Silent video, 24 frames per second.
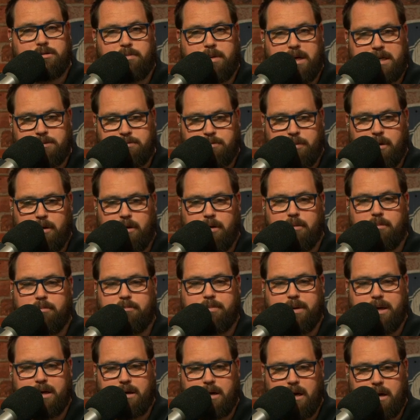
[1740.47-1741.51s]
it's best ball,
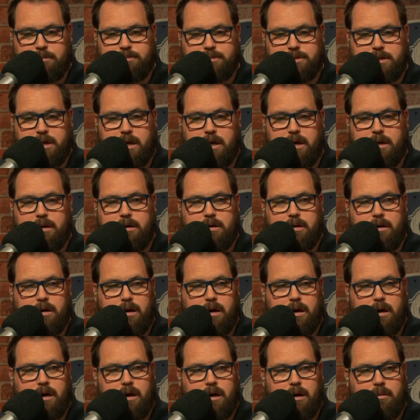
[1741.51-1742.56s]
big upside.
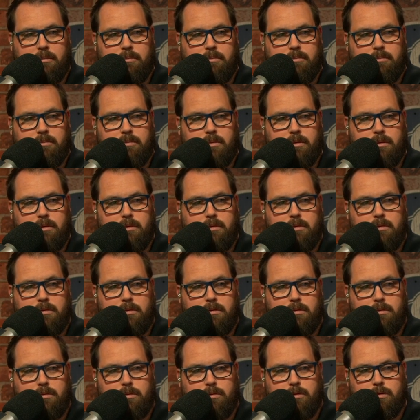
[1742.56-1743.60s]
Um,
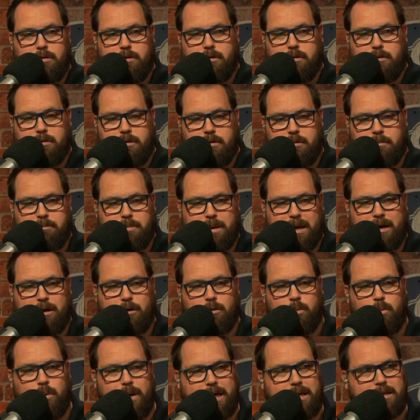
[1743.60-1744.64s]
the the
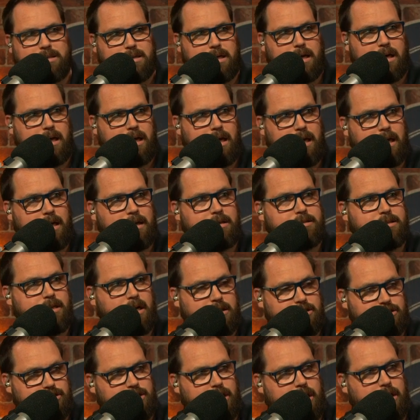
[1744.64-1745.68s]
big weeks get in,
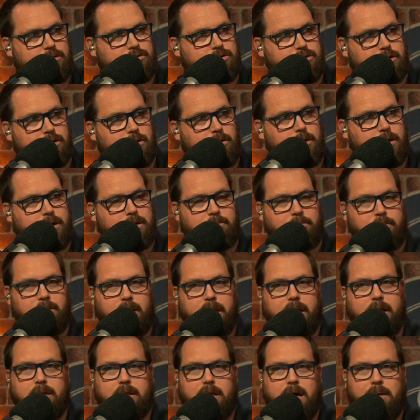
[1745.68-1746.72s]
touchdowns are going to
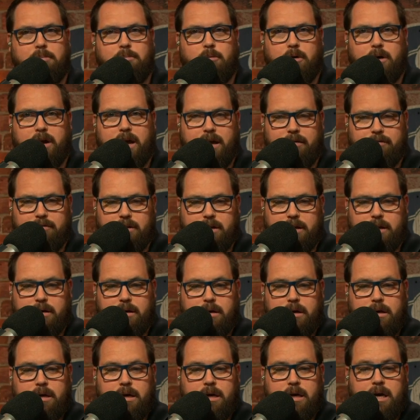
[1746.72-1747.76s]
play a lot more
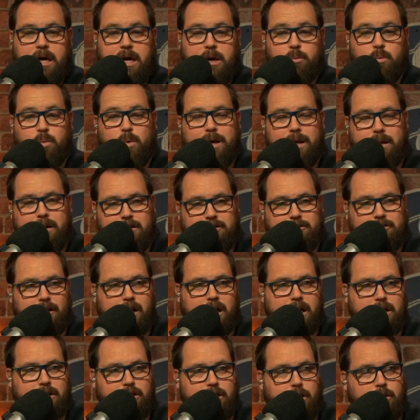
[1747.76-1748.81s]
heavily and we
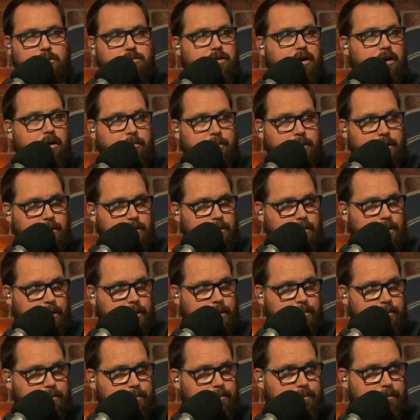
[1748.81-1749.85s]
decided to go Terry
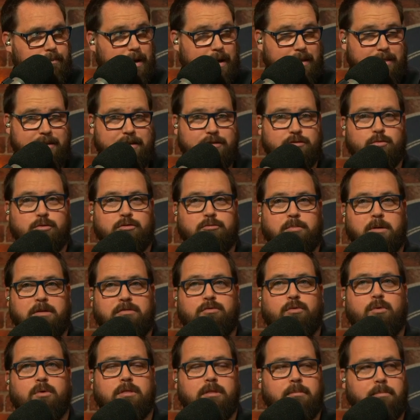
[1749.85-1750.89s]
McLaurin. Now, this was
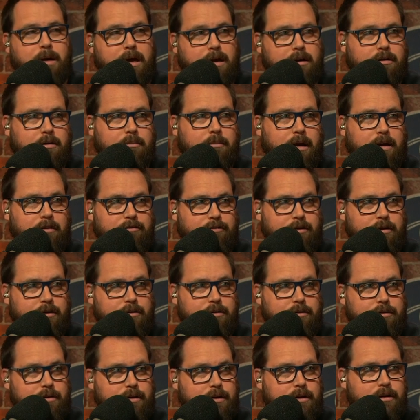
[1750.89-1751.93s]
before the Baker
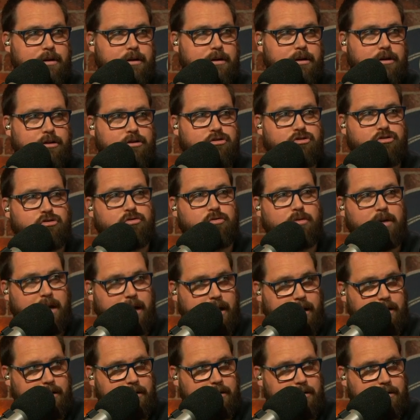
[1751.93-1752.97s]
Mayfield
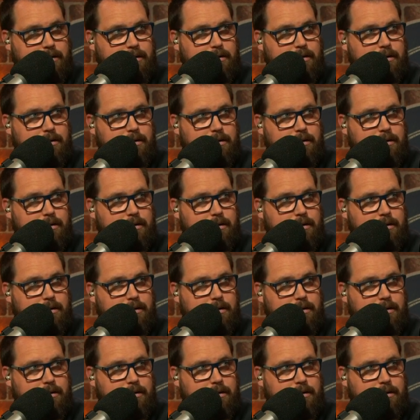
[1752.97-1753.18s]
trade,